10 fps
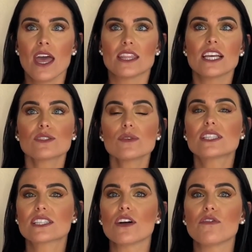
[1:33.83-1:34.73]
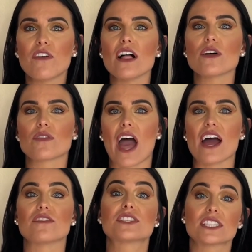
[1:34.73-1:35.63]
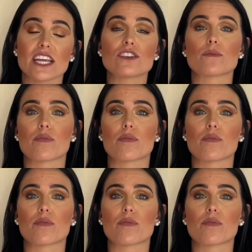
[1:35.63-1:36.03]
This would still follow that of standard